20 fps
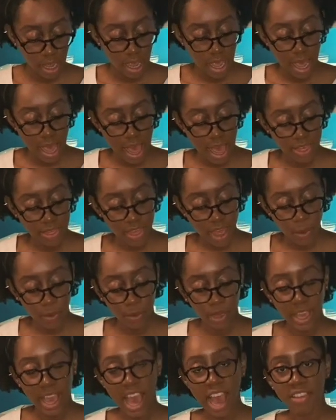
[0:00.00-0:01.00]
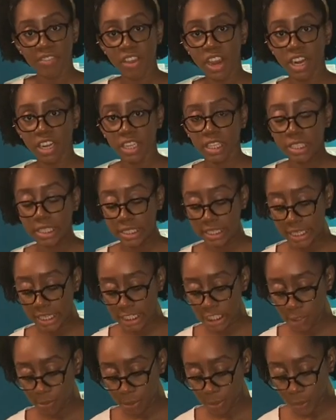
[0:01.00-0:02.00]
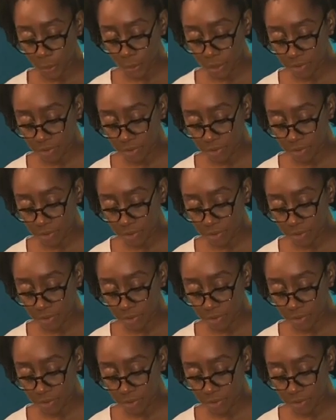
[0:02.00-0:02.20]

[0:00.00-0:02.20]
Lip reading: And then we have our teaspoon of